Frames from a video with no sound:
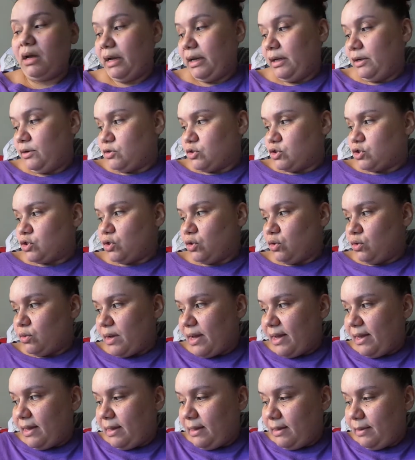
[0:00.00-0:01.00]
I
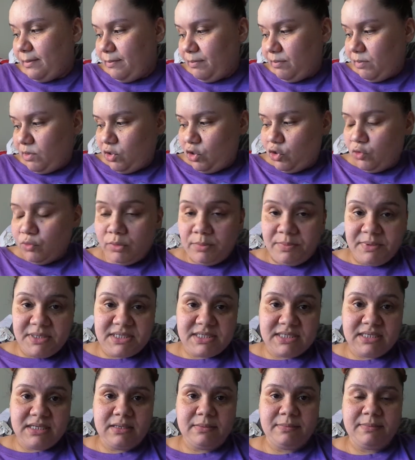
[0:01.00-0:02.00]
also am, you will
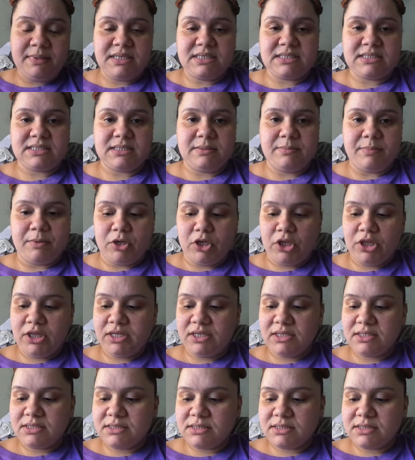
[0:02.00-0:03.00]
be seeing me sip on
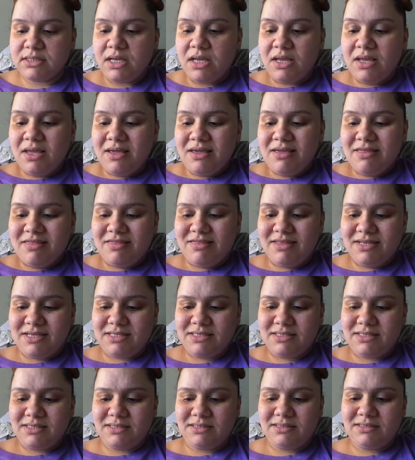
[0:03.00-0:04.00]
this.
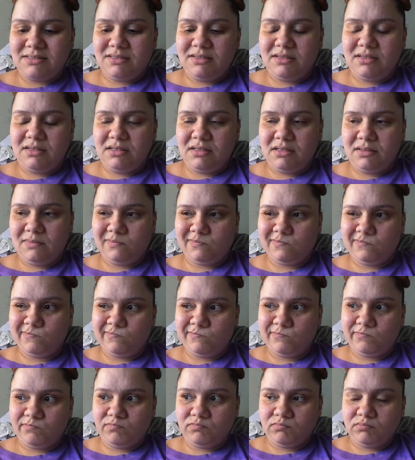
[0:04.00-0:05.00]
This is the,
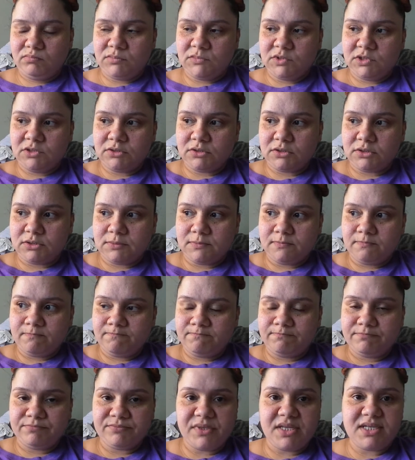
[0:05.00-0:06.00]
hold on,
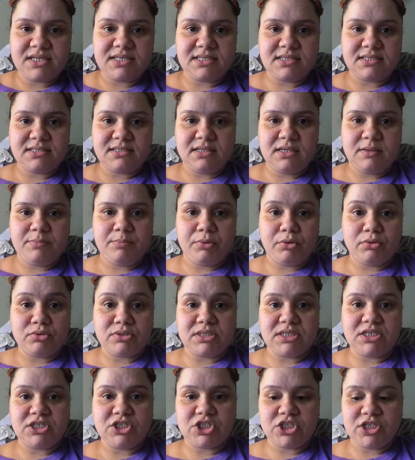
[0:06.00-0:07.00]
this is the
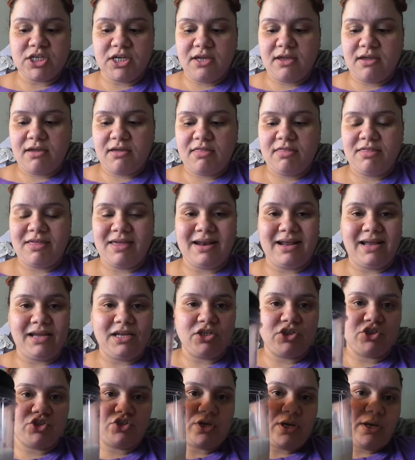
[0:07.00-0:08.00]
protein shake that
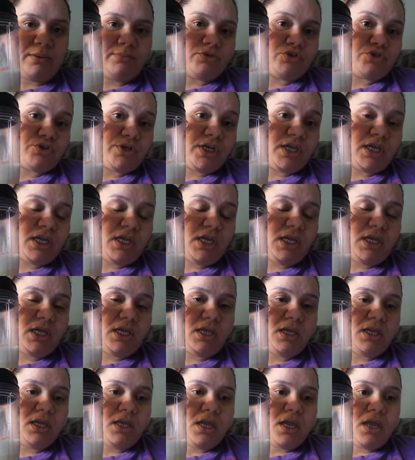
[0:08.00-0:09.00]
I am
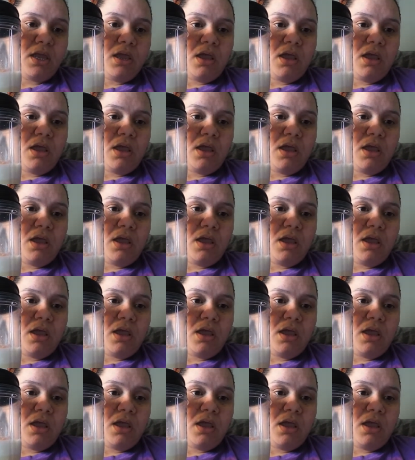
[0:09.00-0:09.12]
drinking.